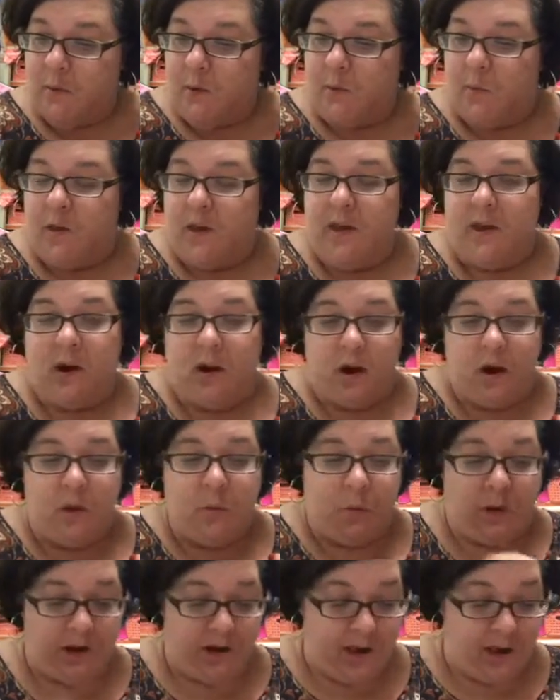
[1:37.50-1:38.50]
We are
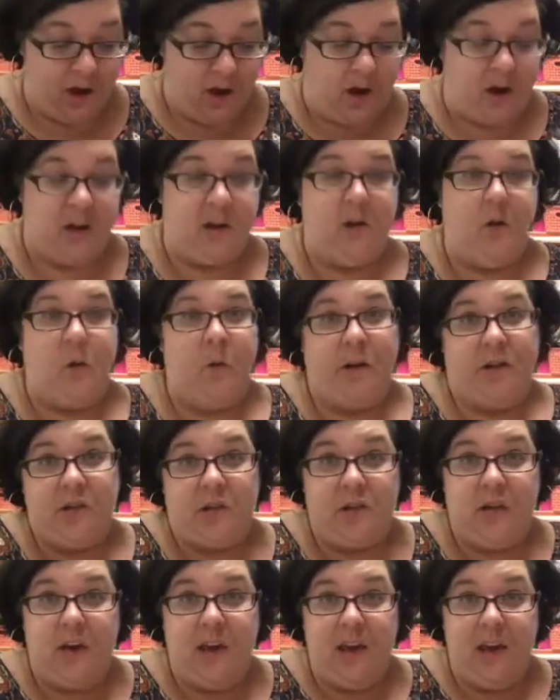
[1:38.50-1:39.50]
working on
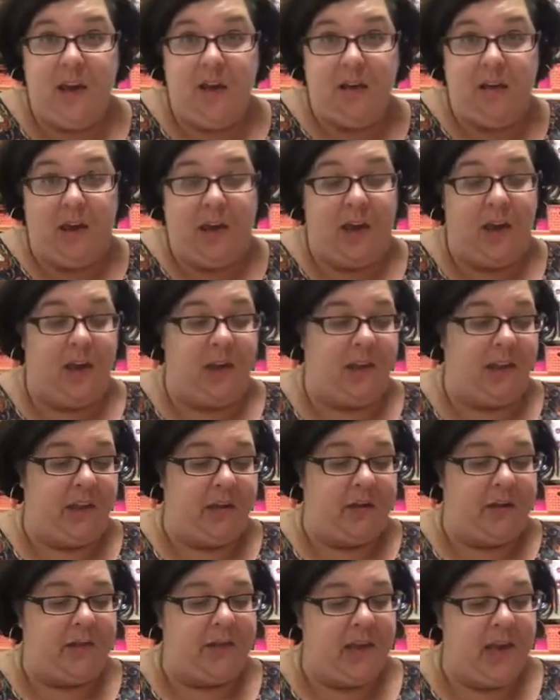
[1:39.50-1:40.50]
questioning and
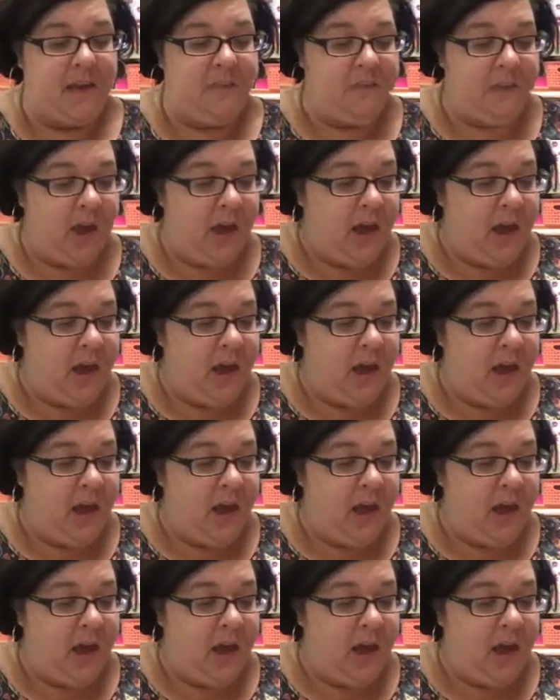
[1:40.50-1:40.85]
literacy.